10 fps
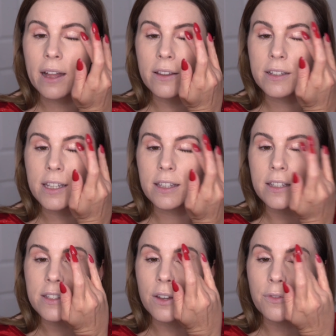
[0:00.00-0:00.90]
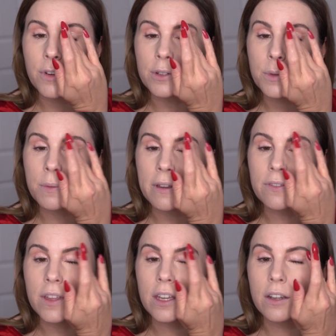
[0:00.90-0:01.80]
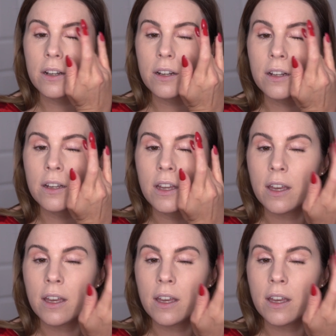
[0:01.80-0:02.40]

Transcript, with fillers: eyelids like this at first with my finger